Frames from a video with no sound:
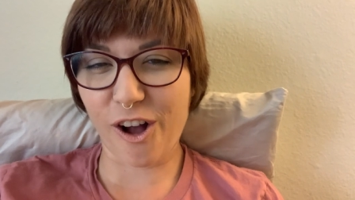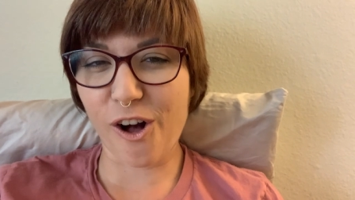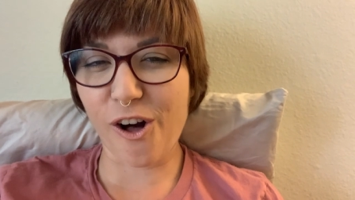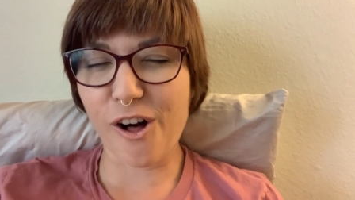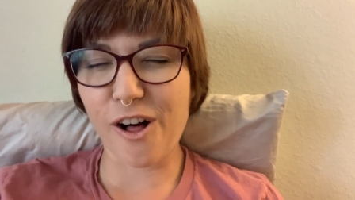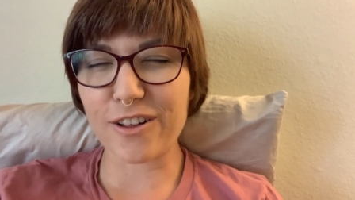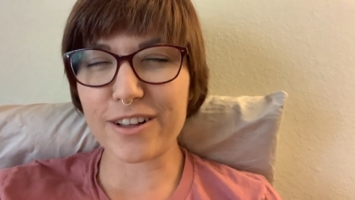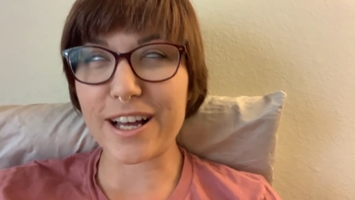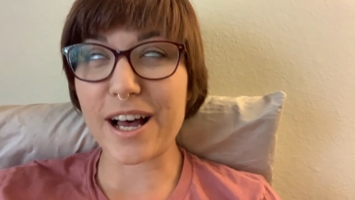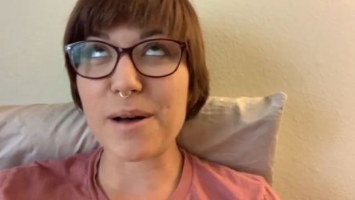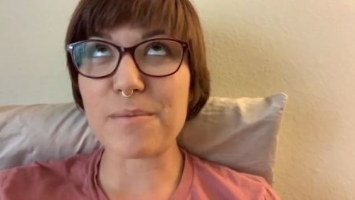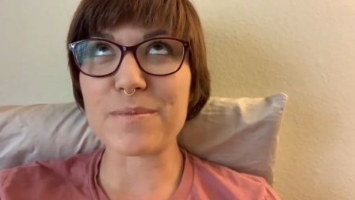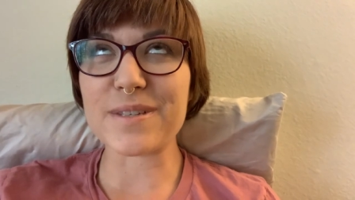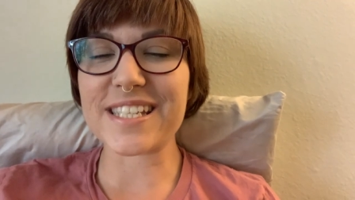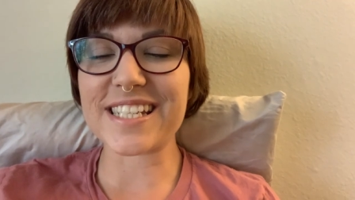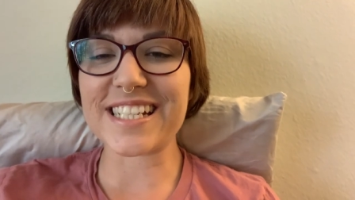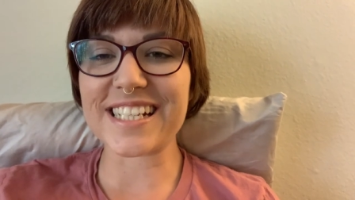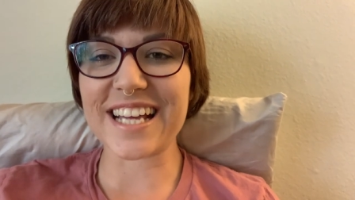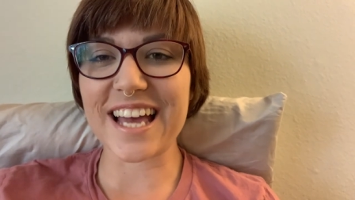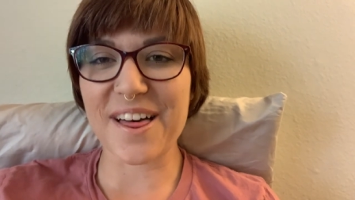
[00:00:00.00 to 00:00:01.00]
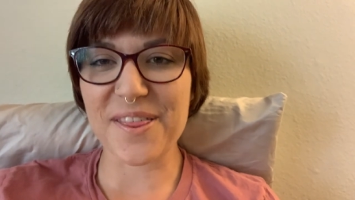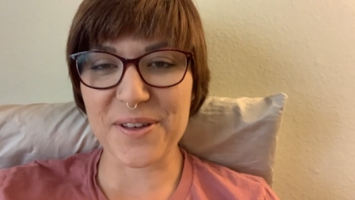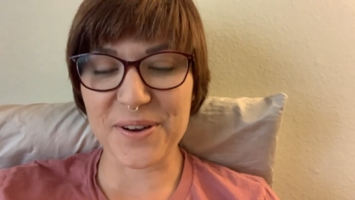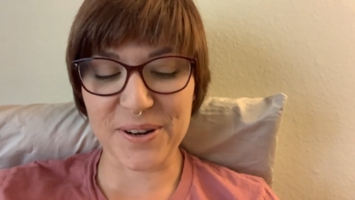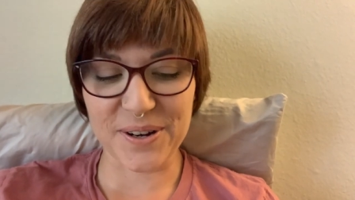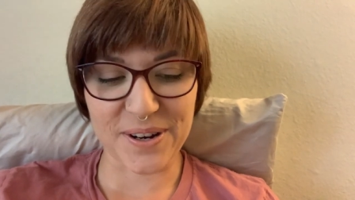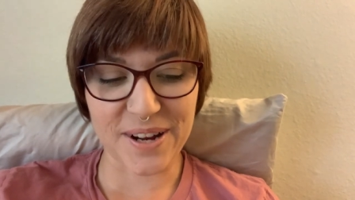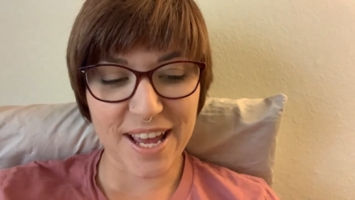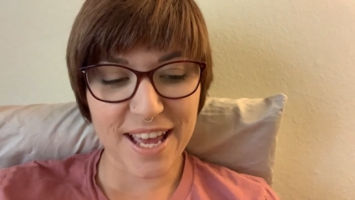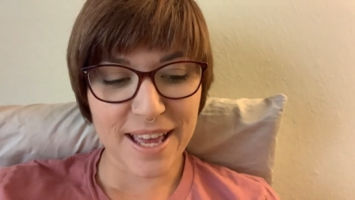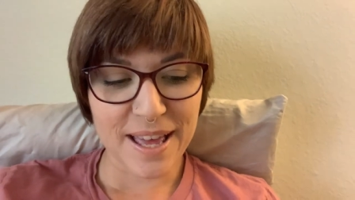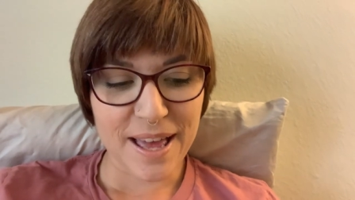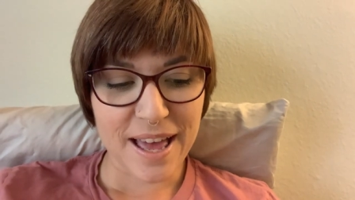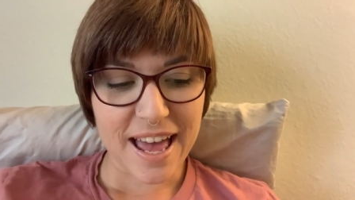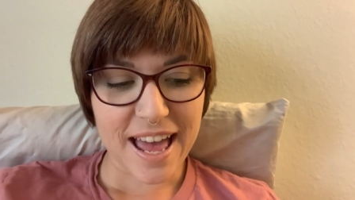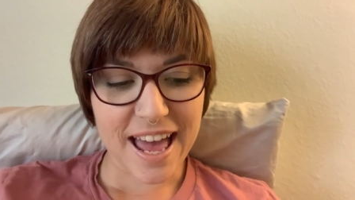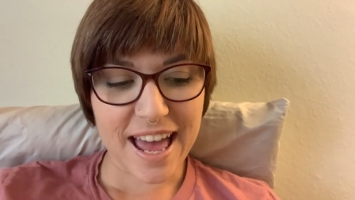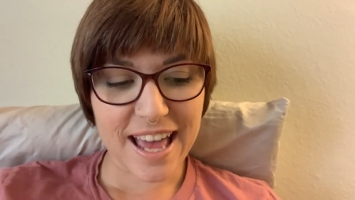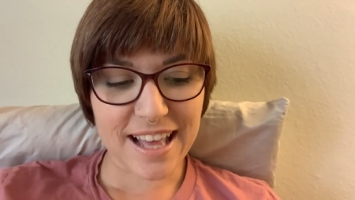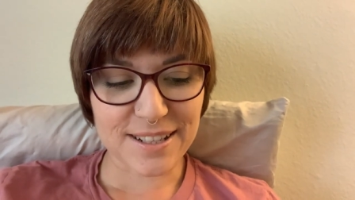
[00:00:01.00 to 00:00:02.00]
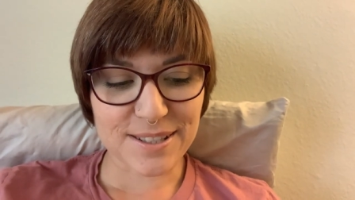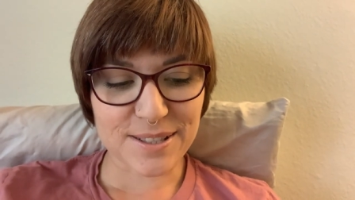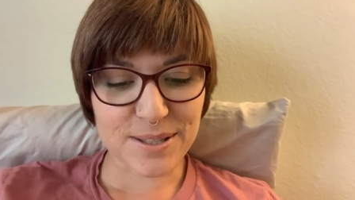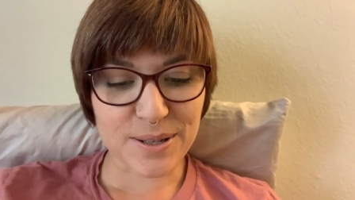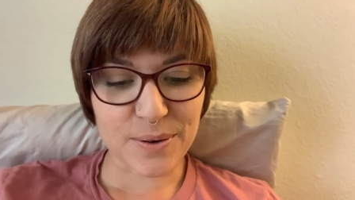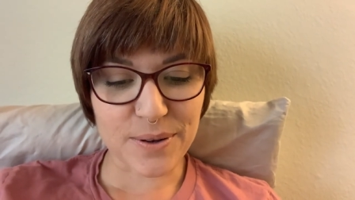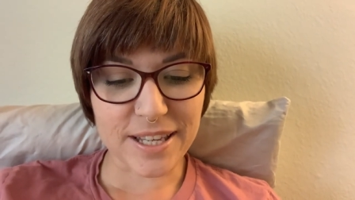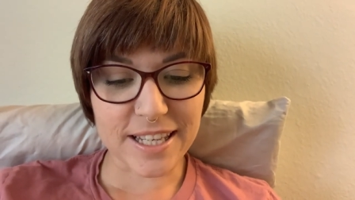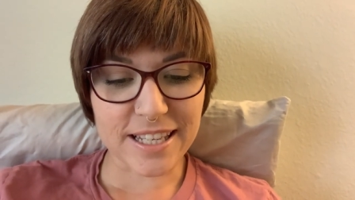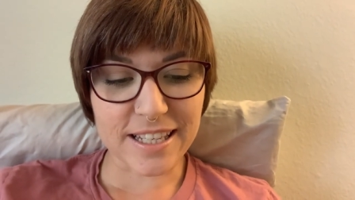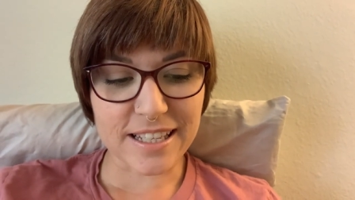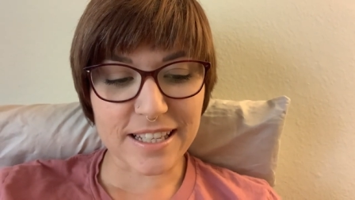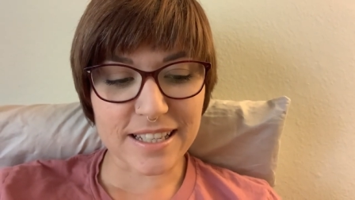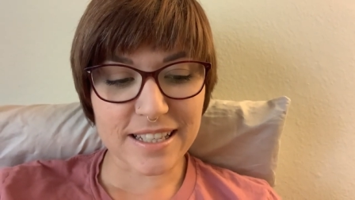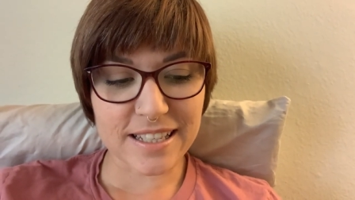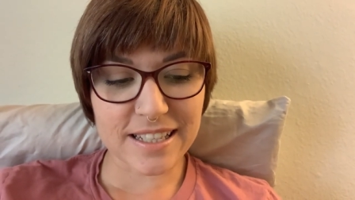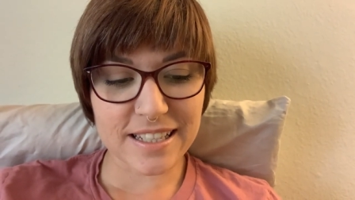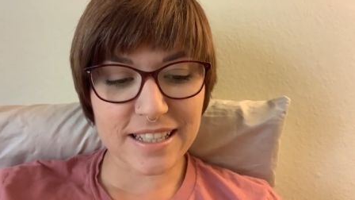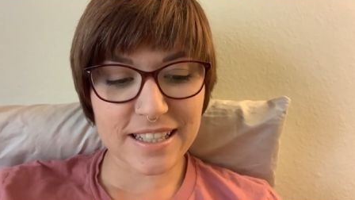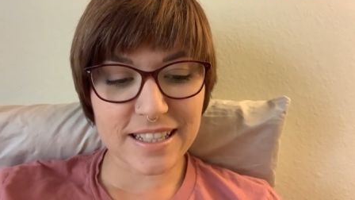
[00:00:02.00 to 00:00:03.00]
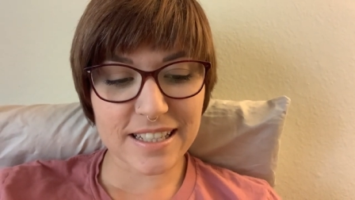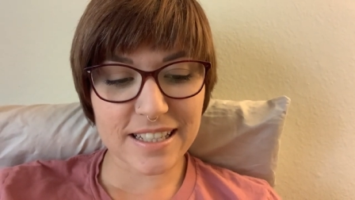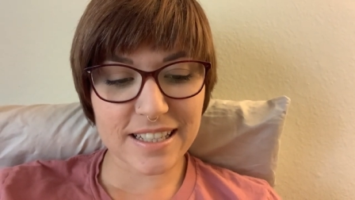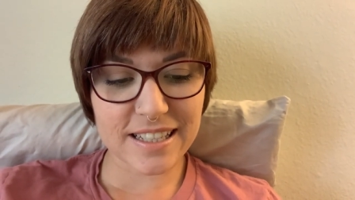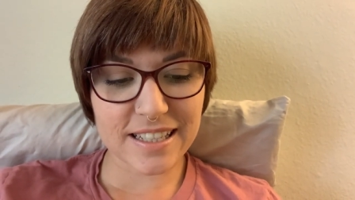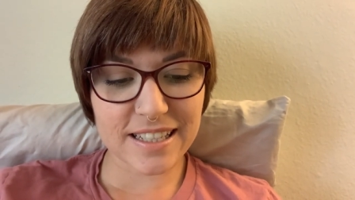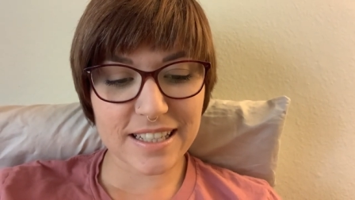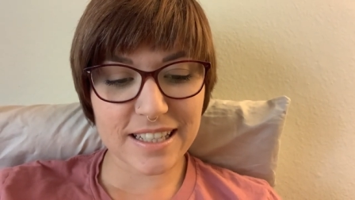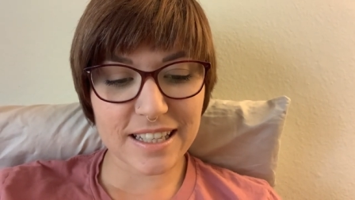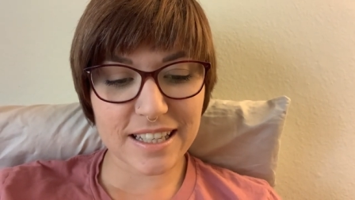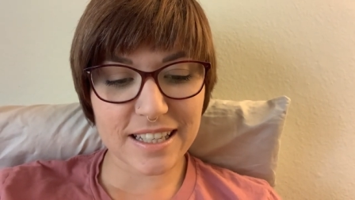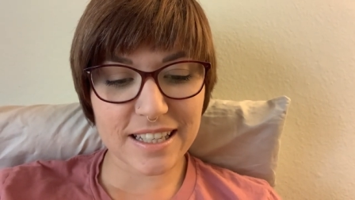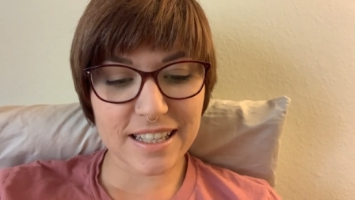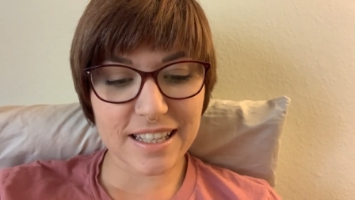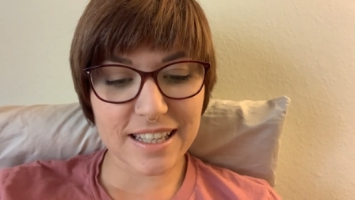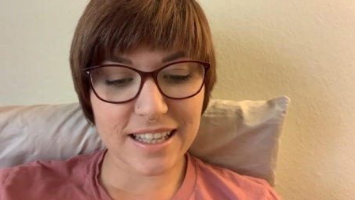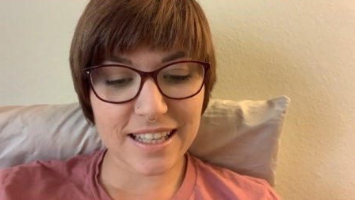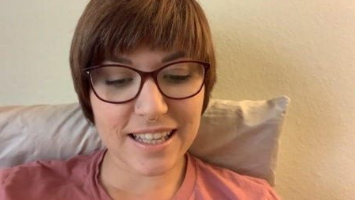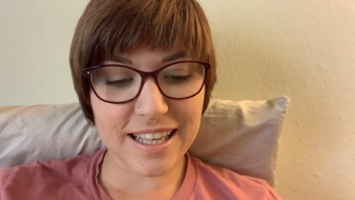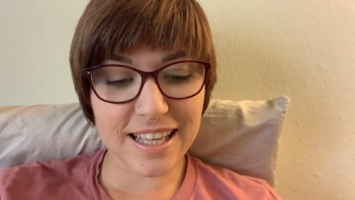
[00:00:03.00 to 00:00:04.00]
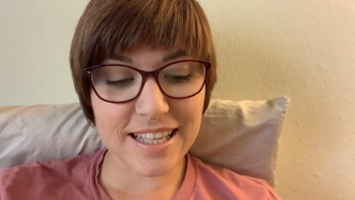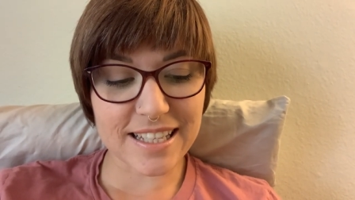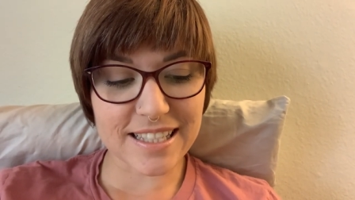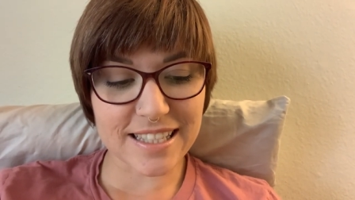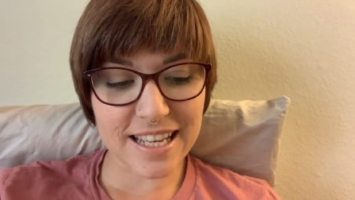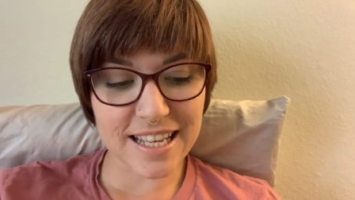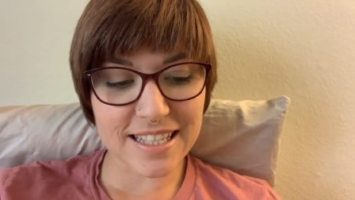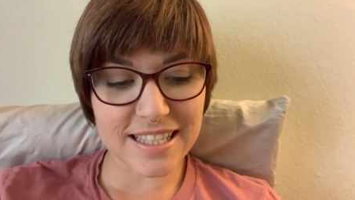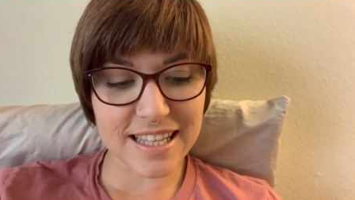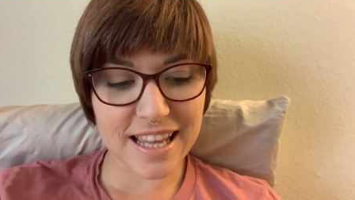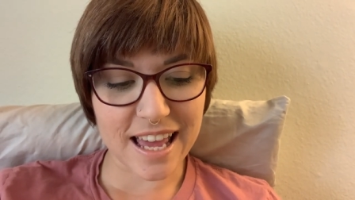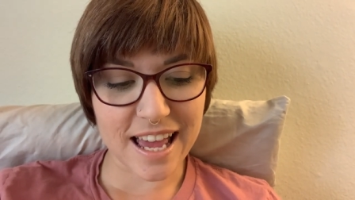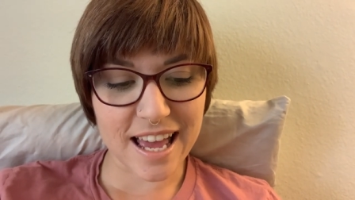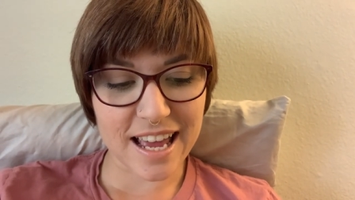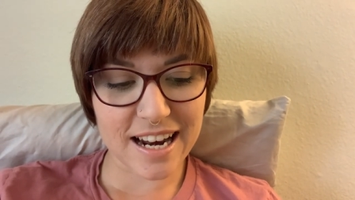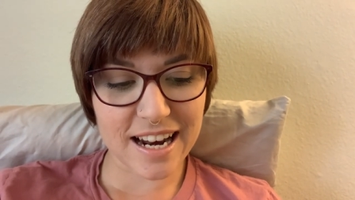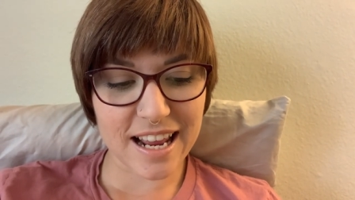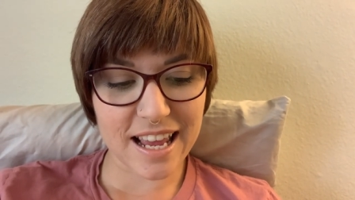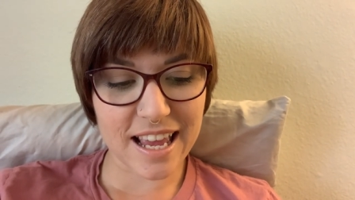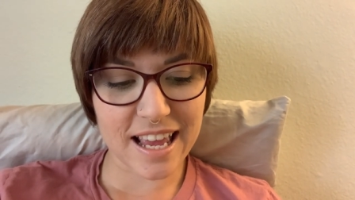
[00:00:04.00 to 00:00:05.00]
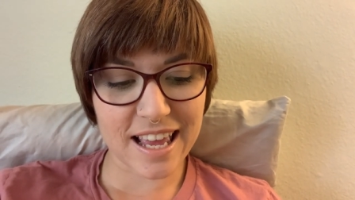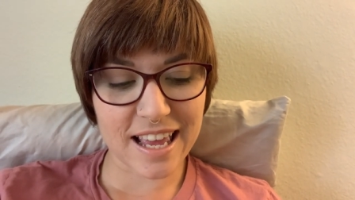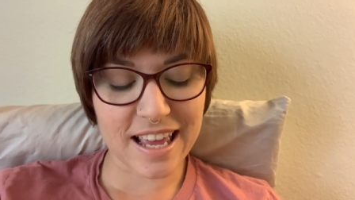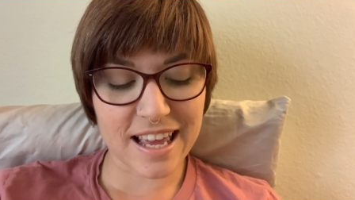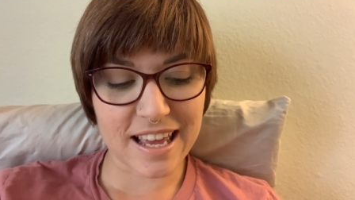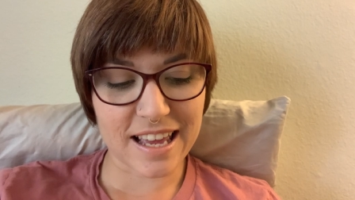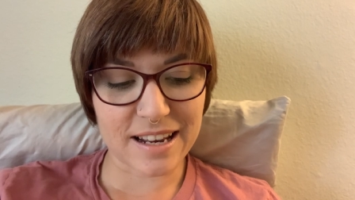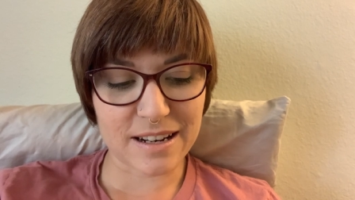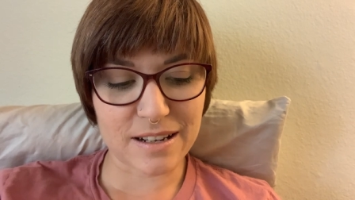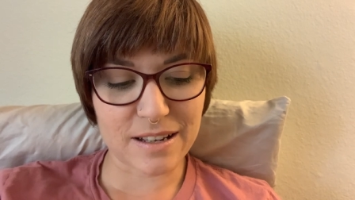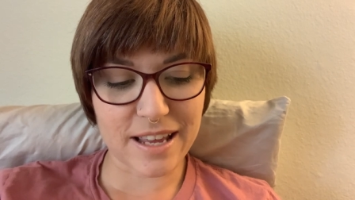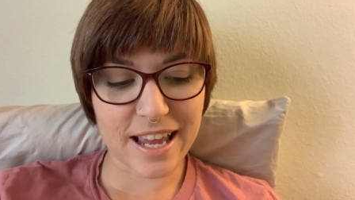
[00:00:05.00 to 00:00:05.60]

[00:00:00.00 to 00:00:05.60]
all comes together. And so he he says that, and